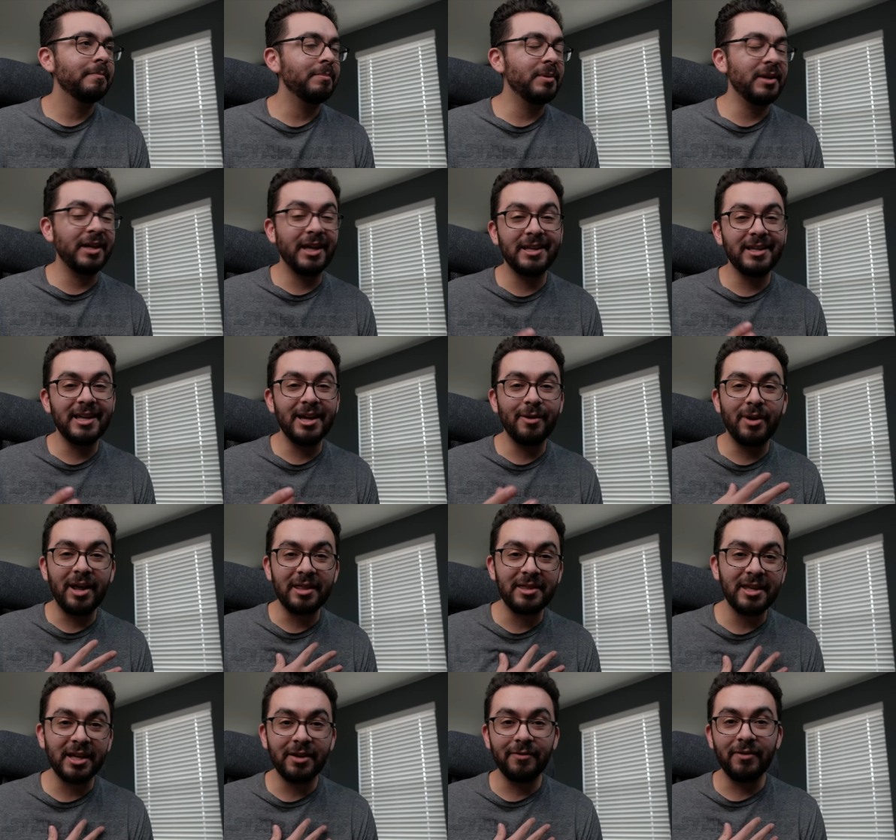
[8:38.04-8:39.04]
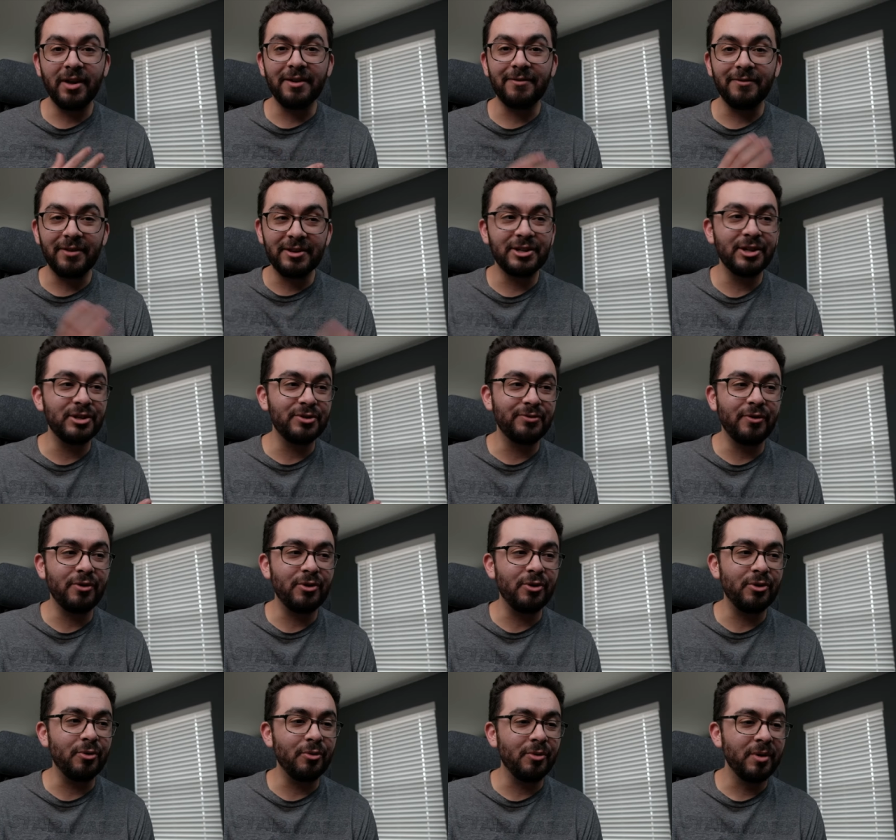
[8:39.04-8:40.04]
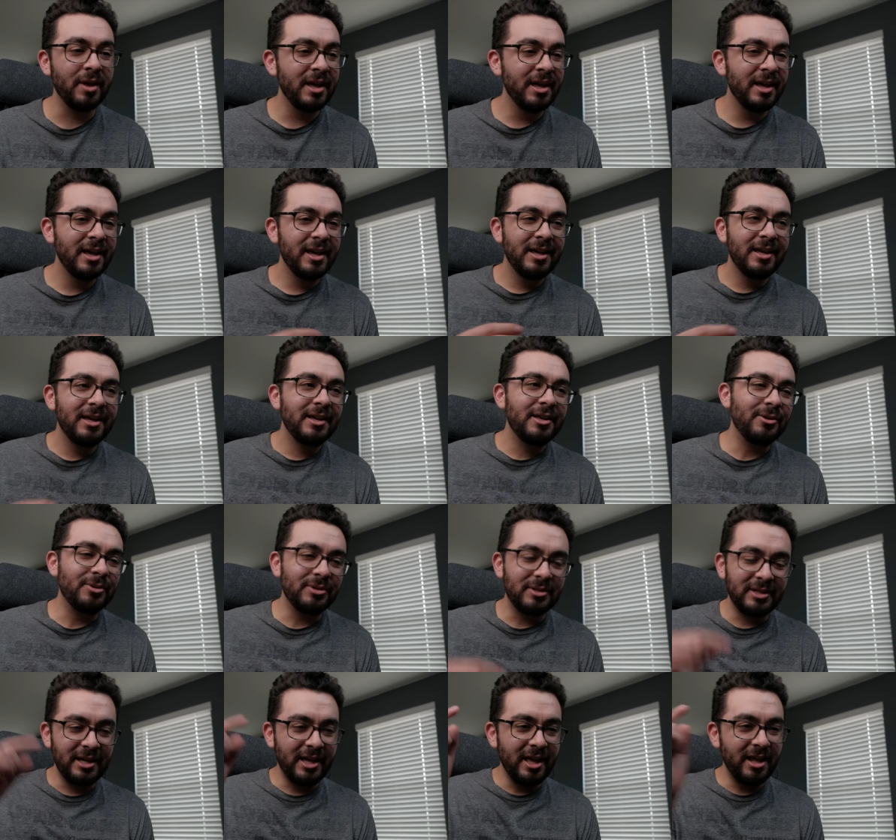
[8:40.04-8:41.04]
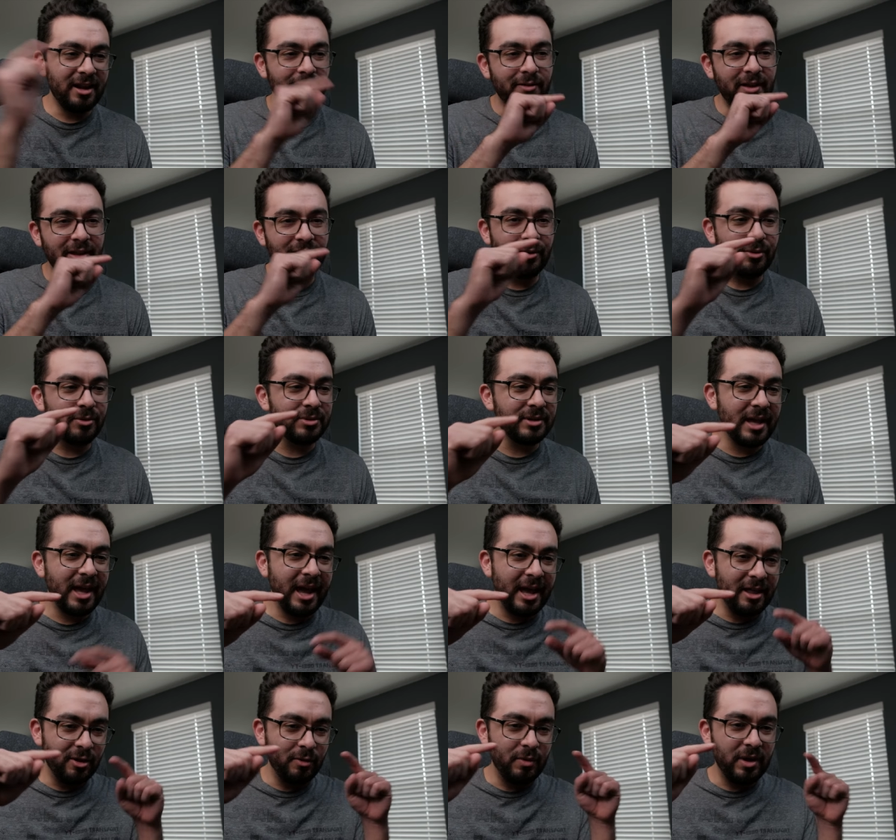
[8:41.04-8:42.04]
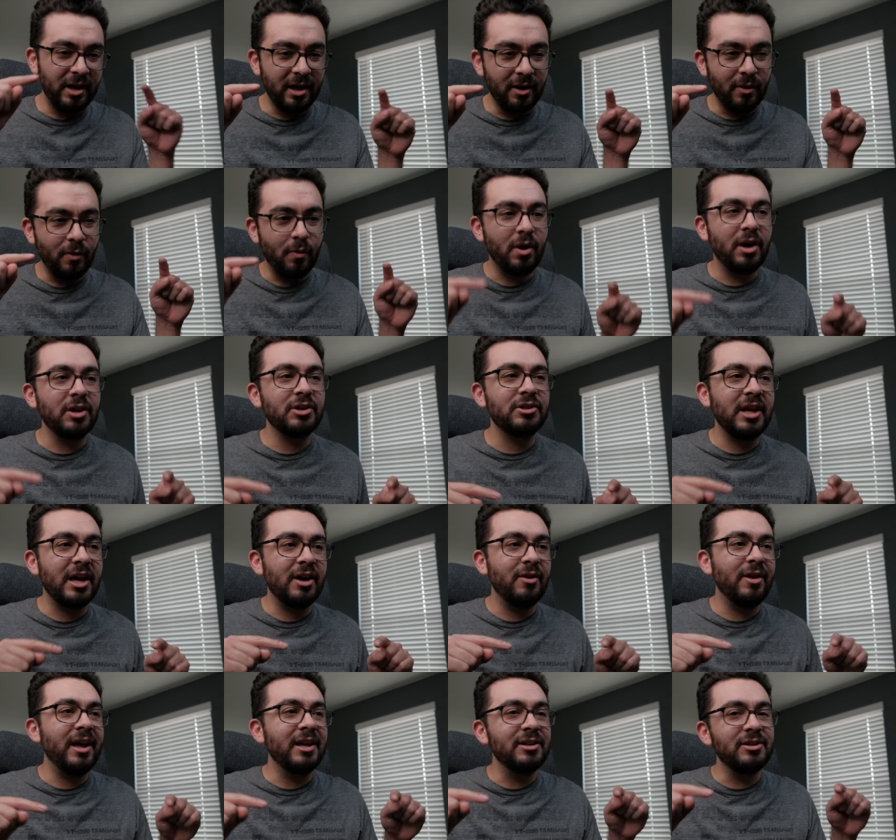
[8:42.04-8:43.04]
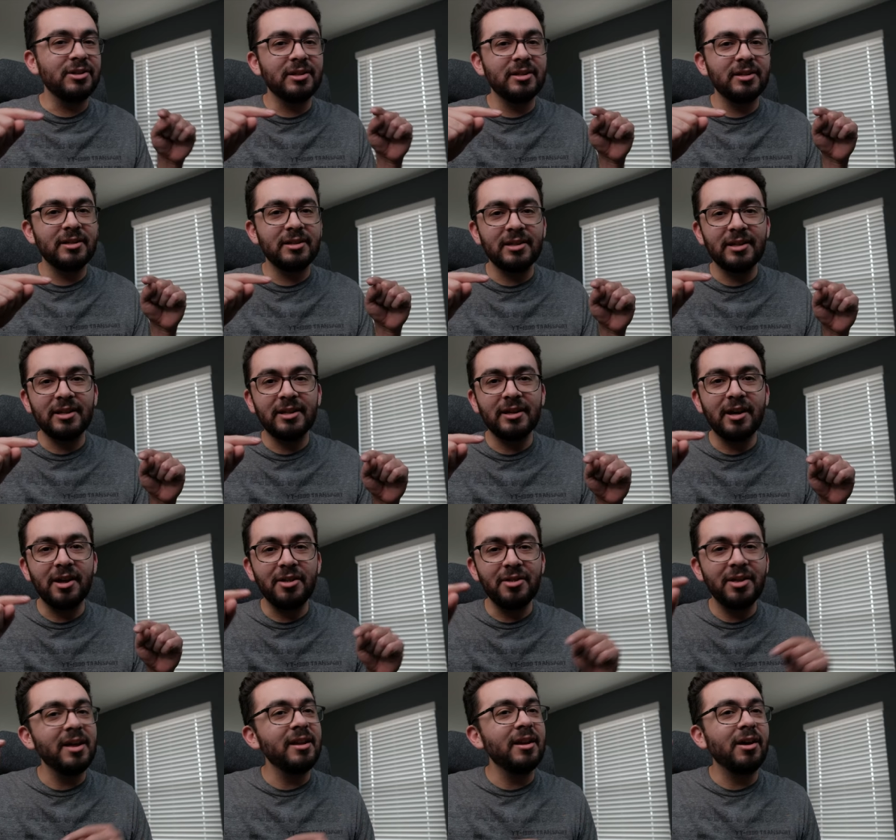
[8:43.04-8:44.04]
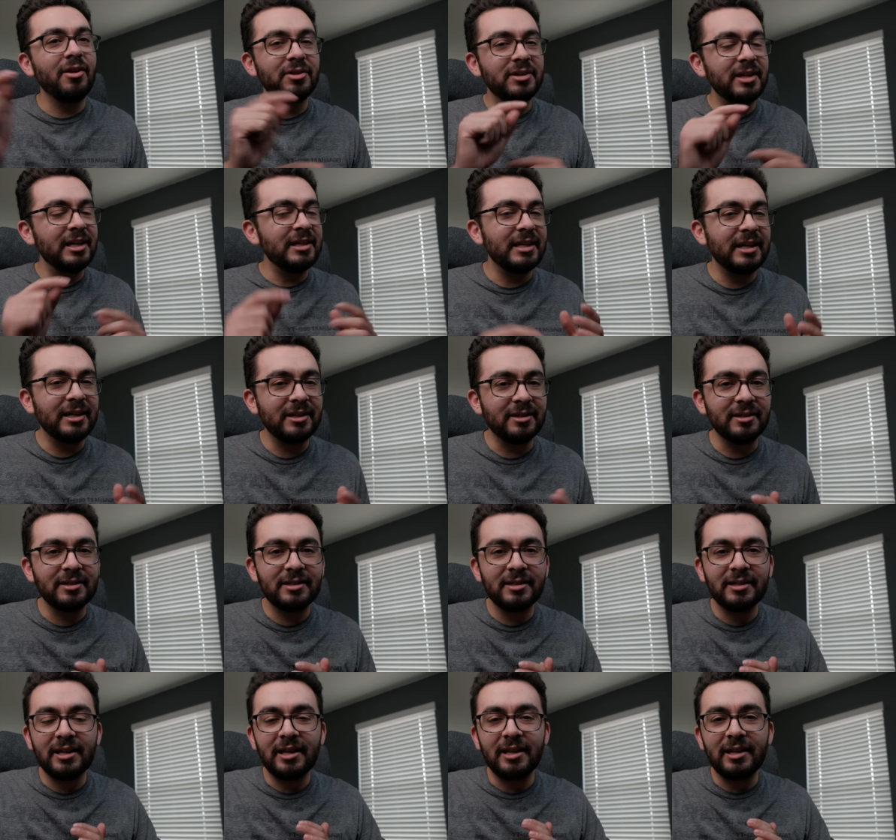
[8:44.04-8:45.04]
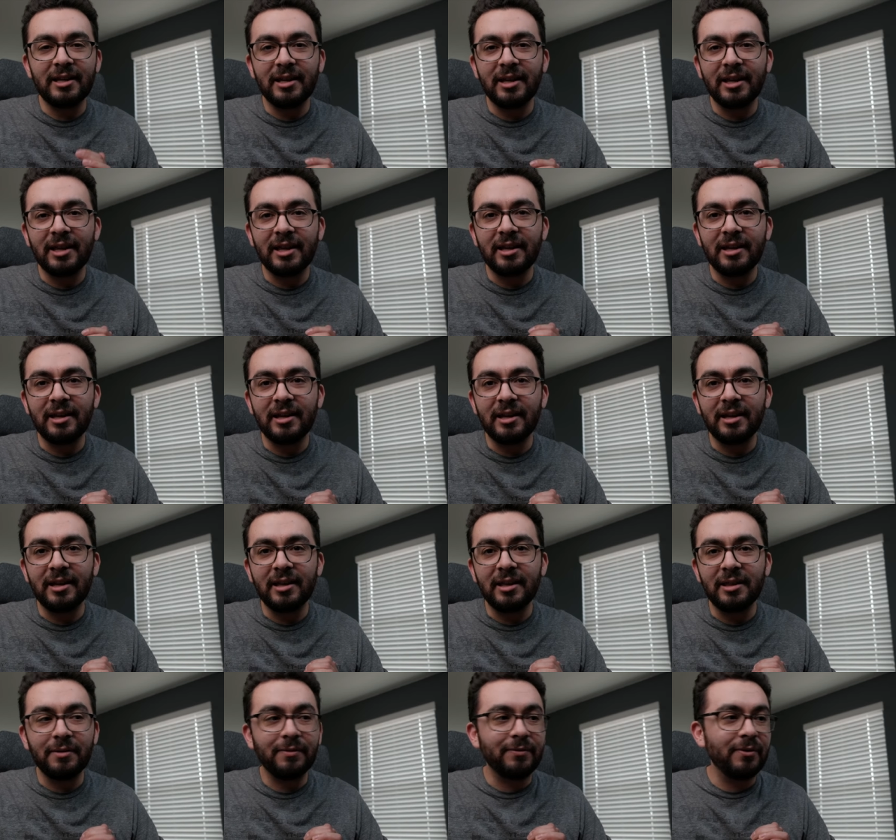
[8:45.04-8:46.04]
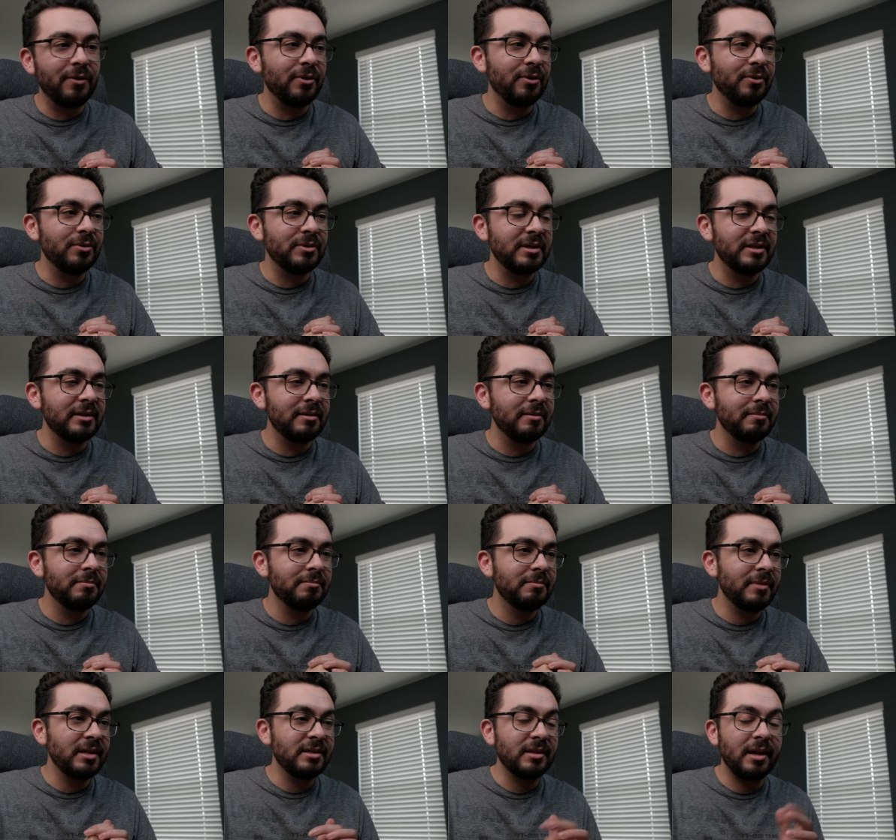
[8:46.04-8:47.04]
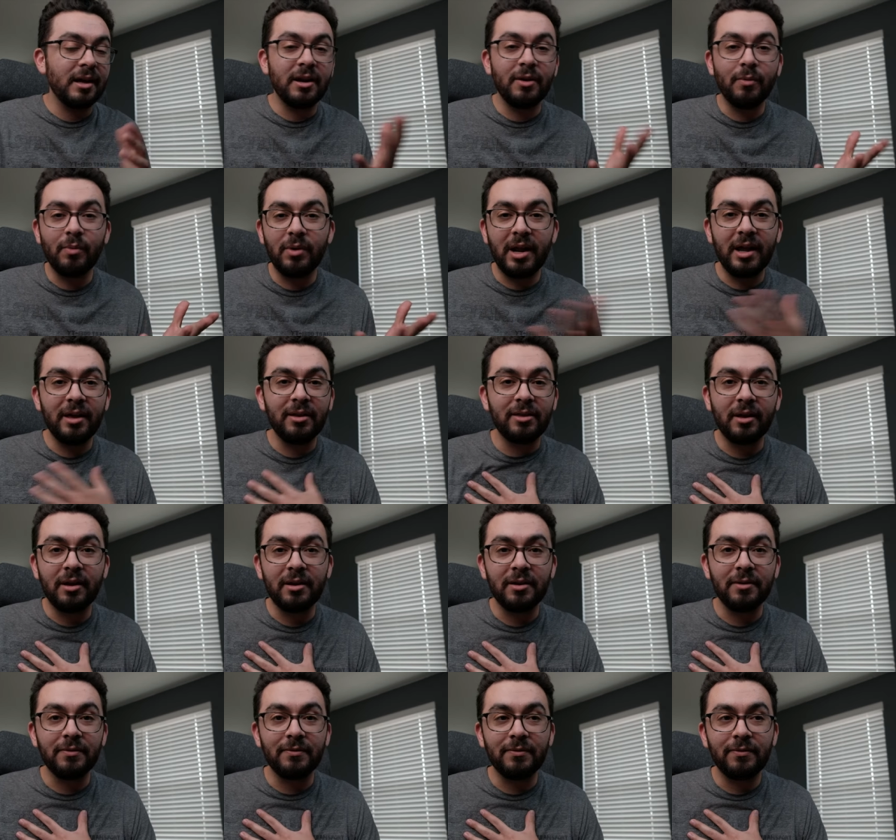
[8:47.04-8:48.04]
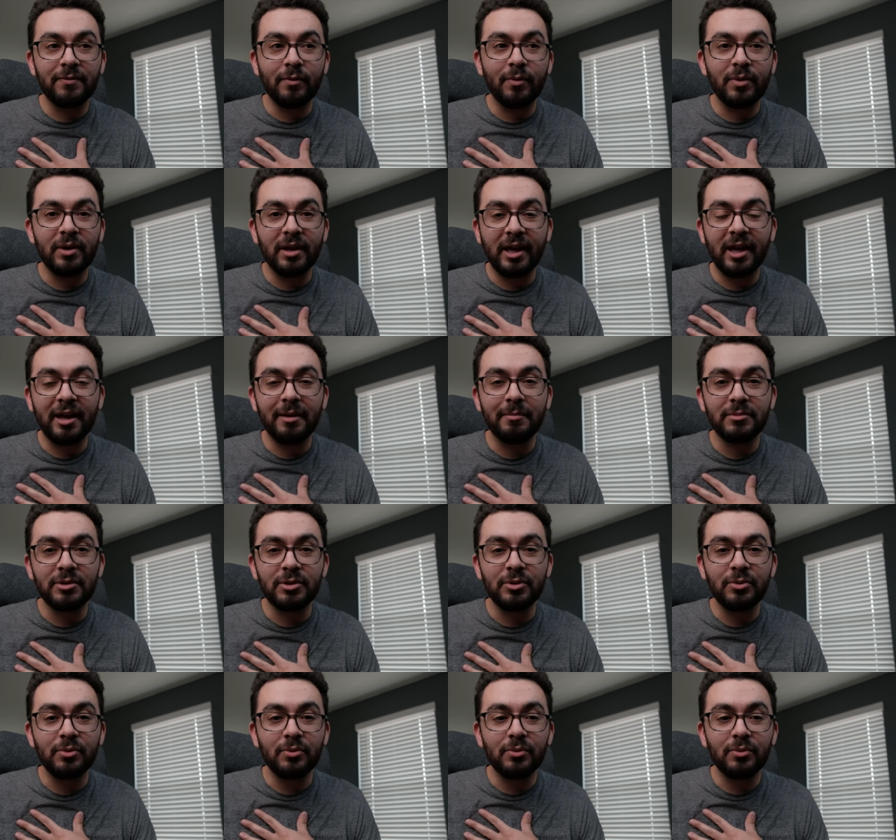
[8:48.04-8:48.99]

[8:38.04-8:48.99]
But again, yeah, when I think of a vintage photo, you'll see kind of like those halo-y kind of washed out edges uh, and all the details in, in, uh, in, the photos and that's kind of what i thought of when it came to